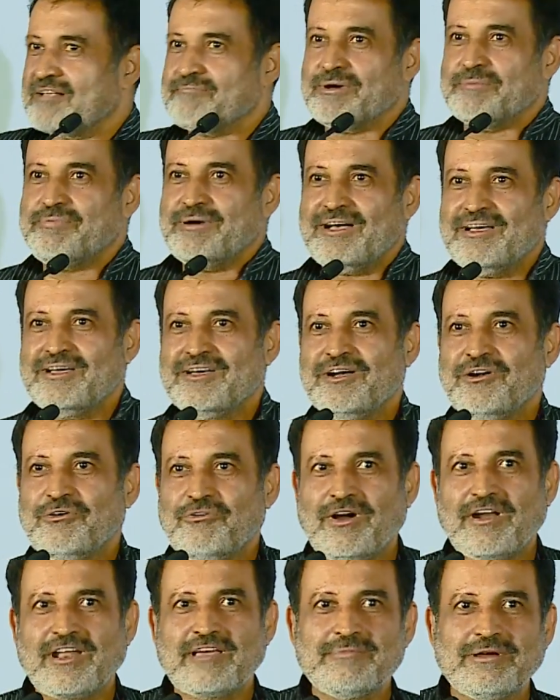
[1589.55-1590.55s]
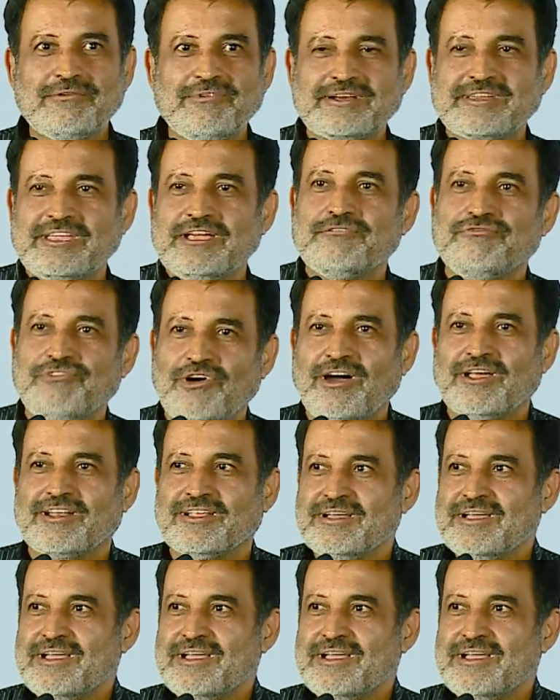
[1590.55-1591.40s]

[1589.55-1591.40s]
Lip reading: Baba, what am I working for?